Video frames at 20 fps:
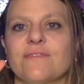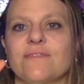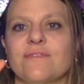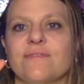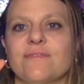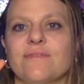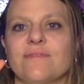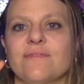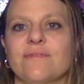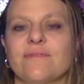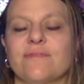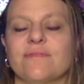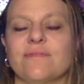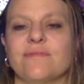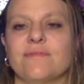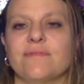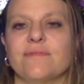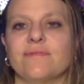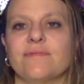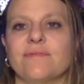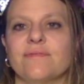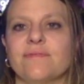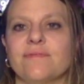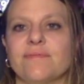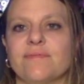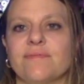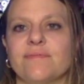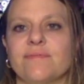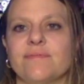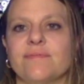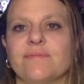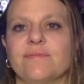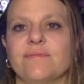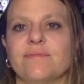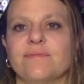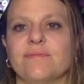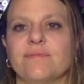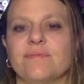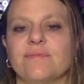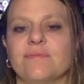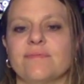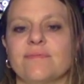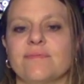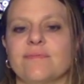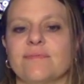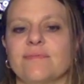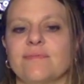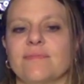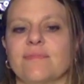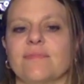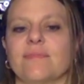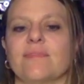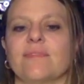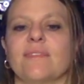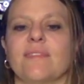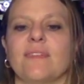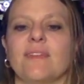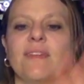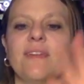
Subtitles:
(no one is talking)